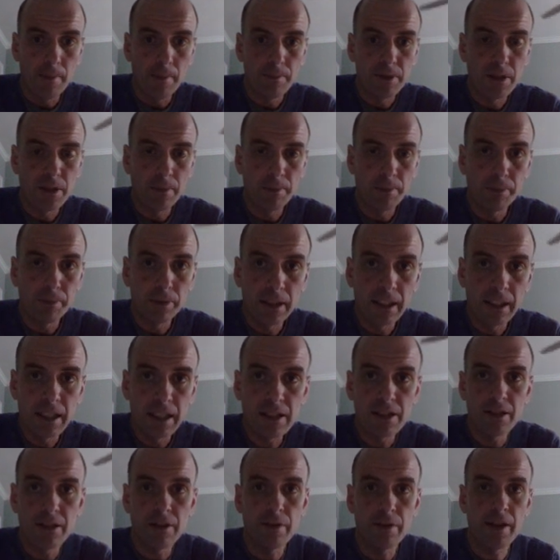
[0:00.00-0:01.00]
So
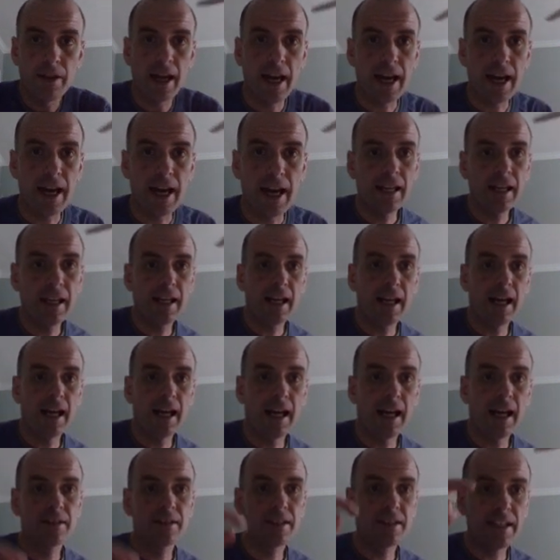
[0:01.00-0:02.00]
please do that. And
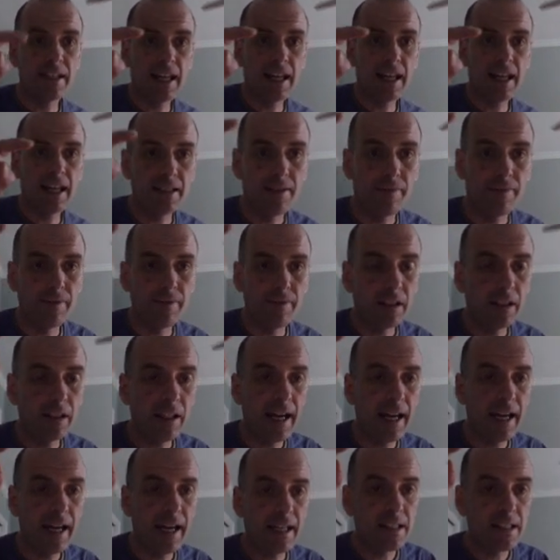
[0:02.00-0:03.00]
on status of the
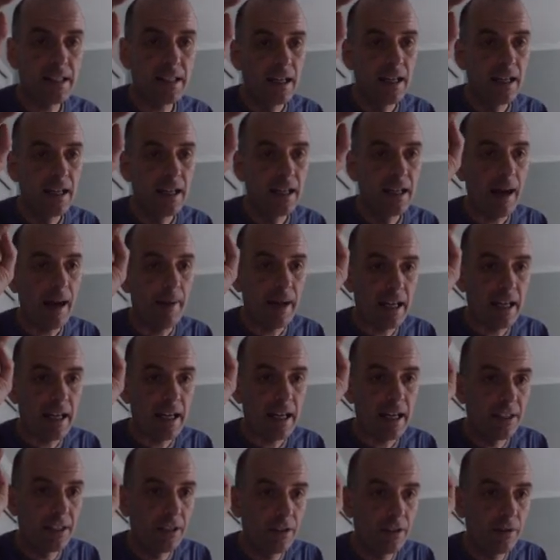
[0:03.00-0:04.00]
class, I'm
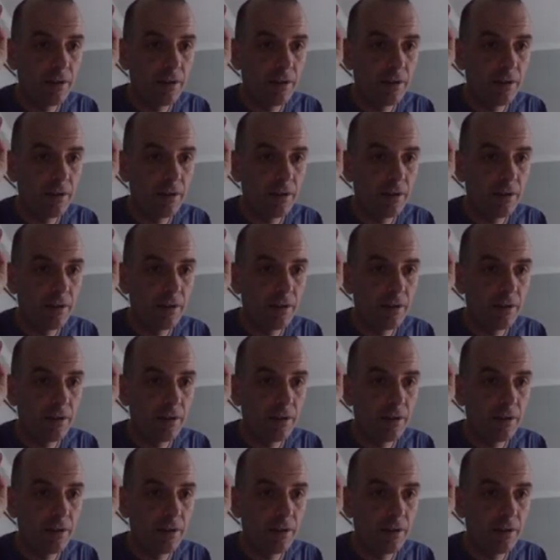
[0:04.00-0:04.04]
asking